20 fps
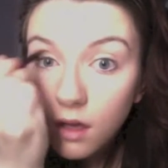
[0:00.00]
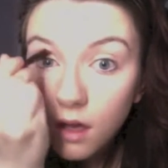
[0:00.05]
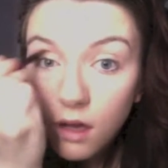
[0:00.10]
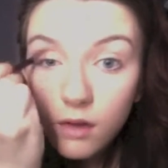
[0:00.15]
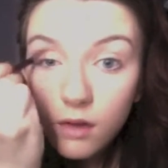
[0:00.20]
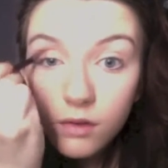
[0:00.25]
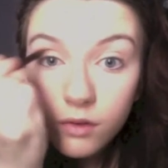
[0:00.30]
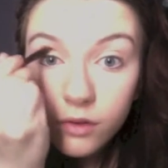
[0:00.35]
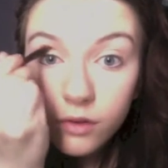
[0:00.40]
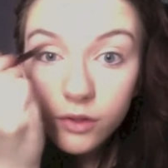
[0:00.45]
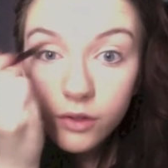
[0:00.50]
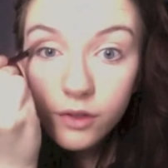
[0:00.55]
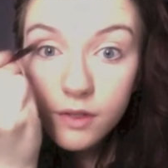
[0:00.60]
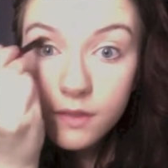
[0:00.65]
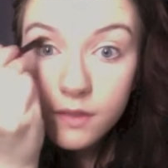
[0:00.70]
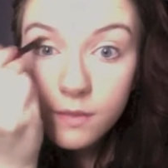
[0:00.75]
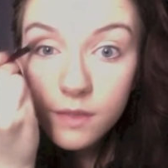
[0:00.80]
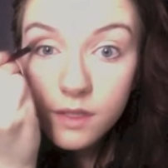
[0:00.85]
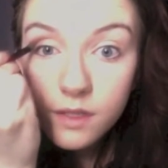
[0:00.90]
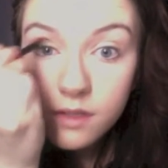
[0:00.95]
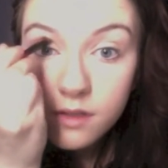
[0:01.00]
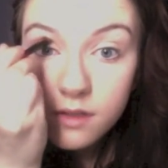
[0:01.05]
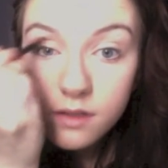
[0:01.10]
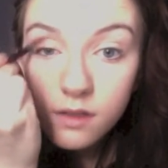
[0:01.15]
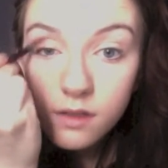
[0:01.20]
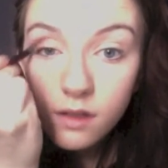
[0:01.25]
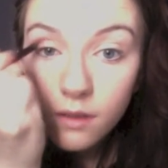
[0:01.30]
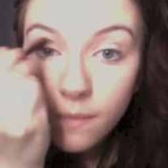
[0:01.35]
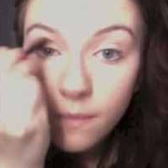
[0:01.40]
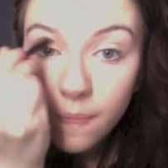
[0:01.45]
for Christmas.
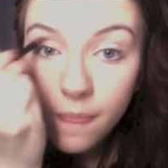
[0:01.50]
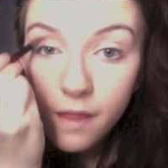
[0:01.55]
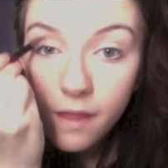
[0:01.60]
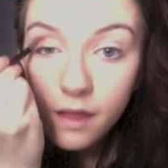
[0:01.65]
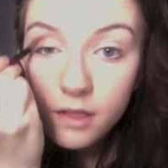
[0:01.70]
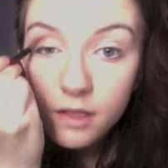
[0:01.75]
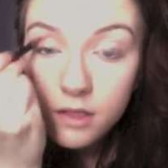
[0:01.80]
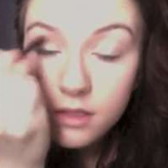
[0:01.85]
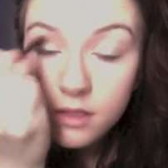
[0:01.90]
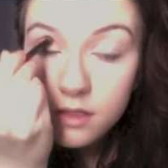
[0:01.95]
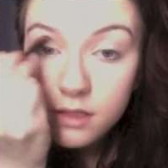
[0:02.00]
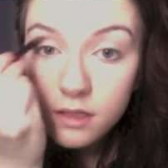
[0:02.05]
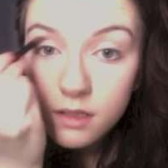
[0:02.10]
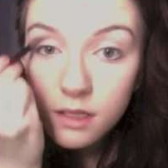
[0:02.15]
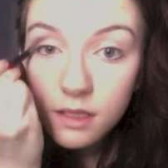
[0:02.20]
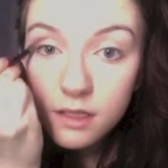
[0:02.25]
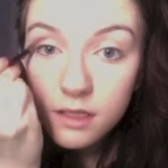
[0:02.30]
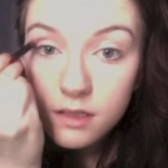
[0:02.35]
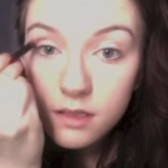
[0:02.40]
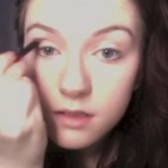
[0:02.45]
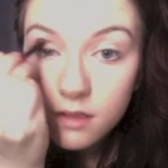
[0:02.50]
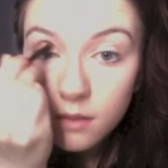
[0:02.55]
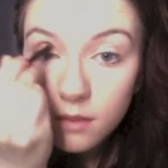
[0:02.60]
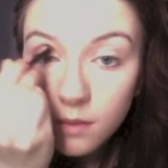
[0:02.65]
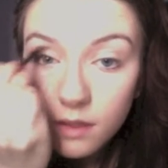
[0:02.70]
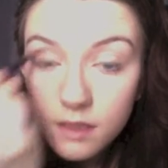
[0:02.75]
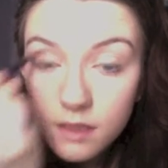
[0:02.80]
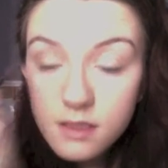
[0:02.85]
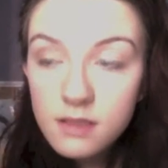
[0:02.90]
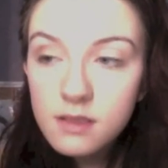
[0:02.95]
It's just nice
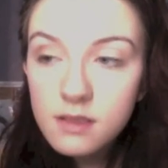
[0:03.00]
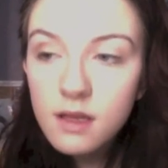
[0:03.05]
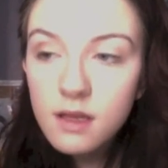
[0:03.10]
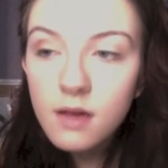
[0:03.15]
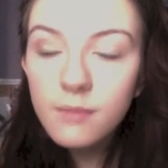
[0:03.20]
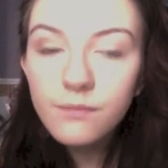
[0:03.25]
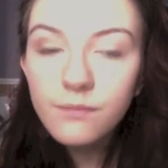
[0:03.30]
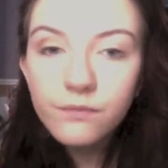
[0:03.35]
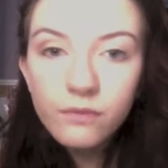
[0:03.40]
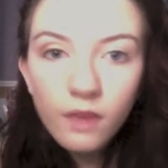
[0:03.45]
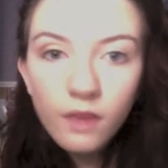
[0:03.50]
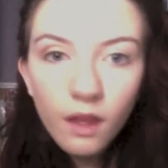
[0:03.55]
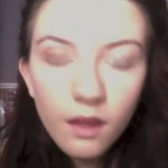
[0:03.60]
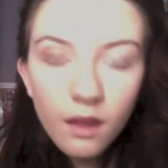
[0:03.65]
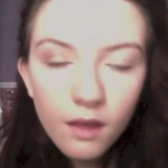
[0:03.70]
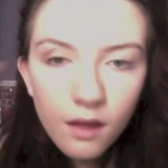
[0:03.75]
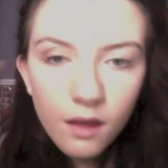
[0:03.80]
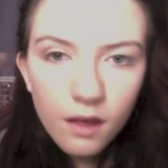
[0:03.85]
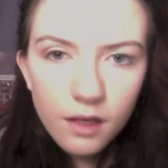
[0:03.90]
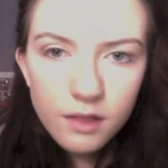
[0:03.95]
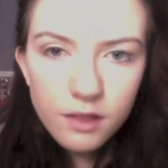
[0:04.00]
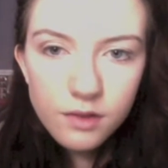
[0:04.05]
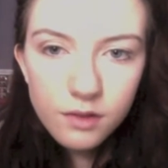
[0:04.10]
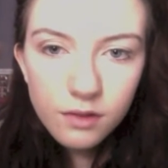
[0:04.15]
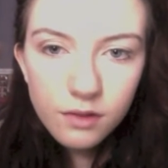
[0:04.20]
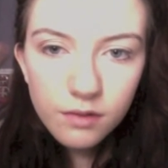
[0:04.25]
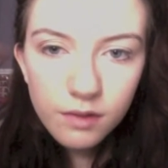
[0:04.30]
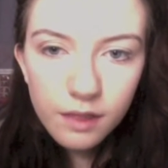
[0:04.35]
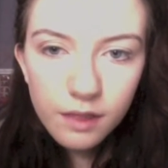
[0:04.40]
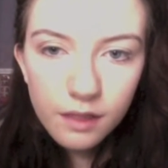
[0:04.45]
because it's sort
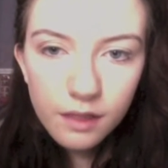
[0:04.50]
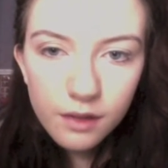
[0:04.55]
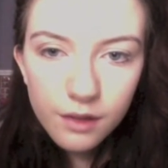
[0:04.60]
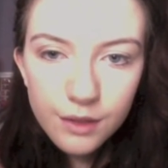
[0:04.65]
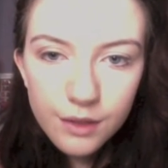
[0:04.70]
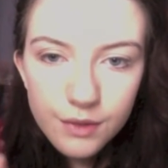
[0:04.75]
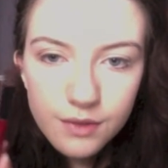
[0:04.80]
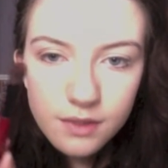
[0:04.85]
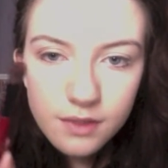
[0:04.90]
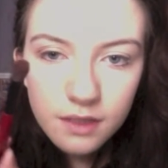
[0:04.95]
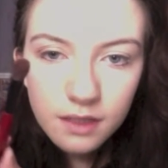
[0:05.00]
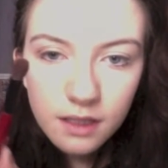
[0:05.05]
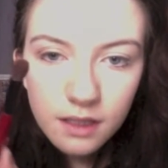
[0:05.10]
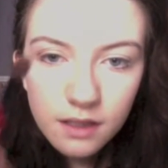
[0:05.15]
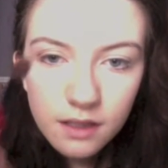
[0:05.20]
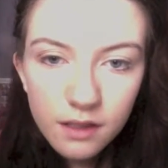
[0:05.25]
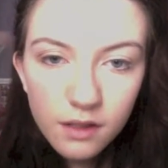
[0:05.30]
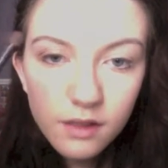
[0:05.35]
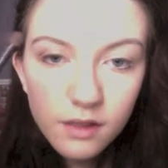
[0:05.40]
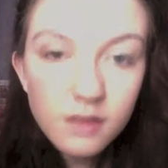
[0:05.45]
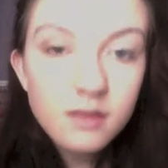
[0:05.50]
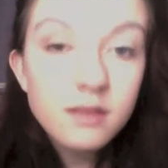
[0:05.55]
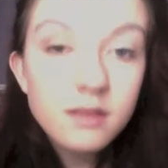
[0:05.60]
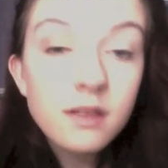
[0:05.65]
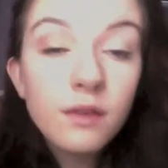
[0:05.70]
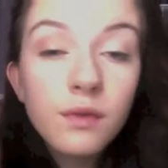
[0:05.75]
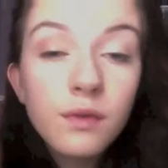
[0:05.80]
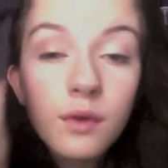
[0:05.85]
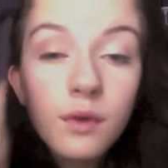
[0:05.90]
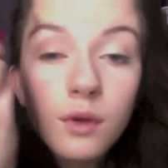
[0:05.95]
of like close together,
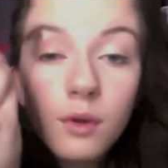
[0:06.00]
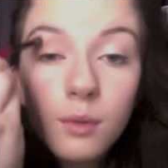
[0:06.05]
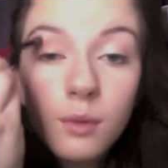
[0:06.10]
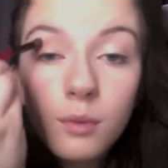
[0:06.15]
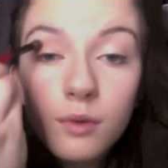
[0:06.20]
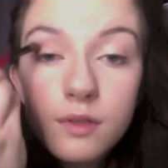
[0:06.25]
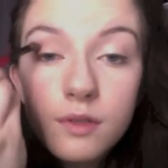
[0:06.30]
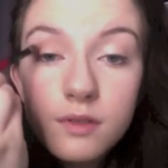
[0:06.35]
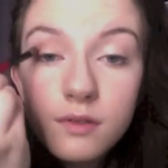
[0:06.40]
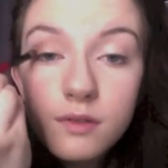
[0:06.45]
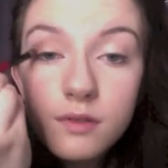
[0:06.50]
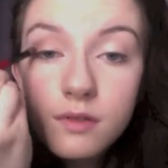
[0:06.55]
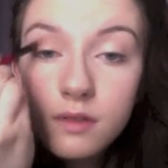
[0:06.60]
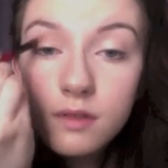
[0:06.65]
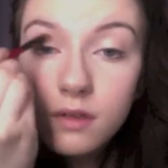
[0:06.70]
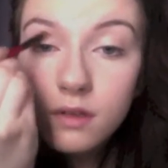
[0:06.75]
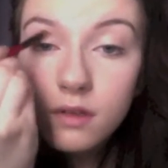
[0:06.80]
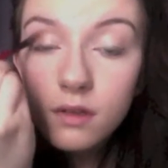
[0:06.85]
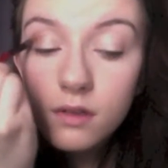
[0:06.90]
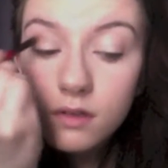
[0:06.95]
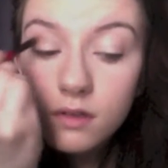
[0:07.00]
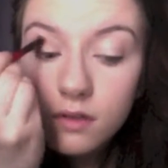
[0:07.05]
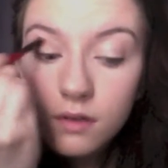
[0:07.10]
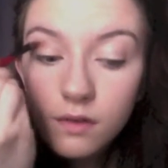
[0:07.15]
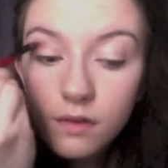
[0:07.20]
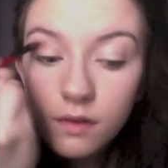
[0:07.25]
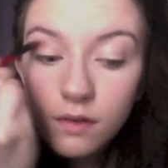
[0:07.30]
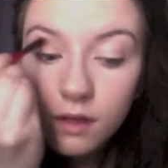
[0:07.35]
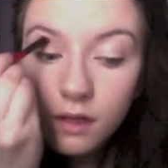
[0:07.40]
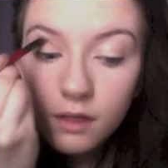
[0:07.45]
stiffer bristles. So I
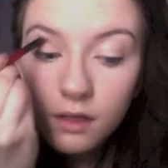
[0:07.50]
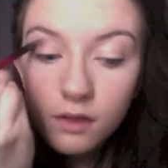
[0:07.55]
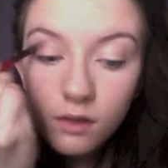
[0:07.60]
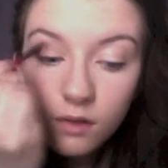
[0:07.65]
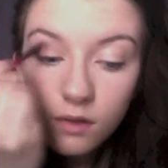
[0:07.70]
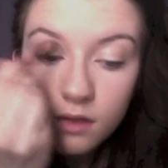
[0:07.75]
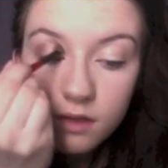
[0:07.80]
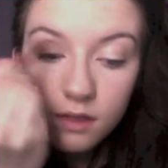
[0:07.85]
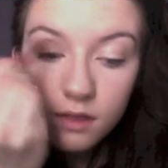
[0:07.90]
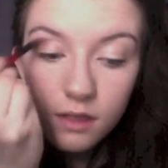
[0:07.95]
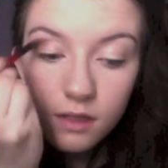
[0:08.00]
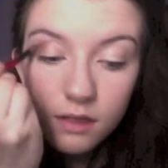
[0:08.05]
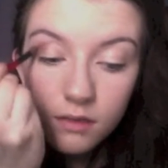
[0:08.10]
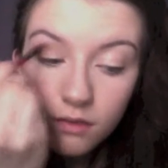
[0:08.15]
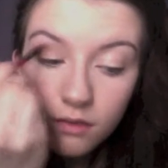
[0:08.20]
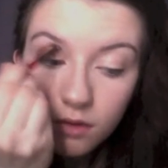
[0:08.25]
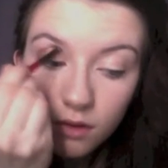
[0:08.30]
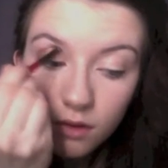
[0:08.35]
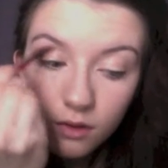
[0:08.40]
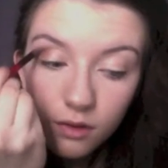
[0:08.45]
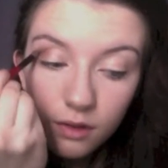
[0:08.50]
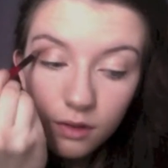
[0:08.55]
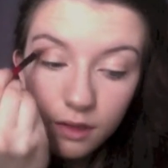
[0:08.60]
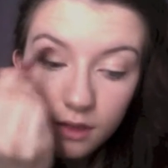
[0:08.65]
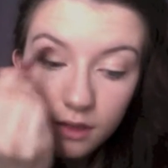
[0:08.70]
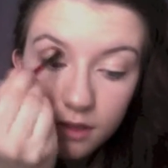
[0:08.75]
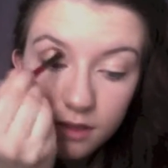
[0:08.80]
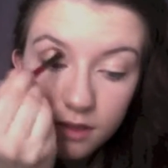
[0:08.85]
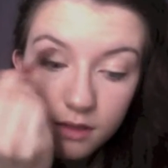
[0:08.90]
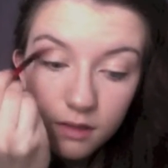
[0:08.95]
feel like it's always nice for the
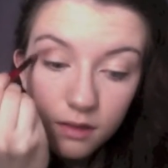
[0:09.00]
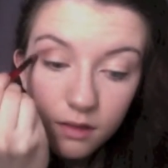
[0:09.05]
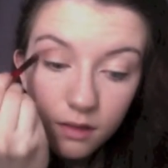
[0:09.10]
crease.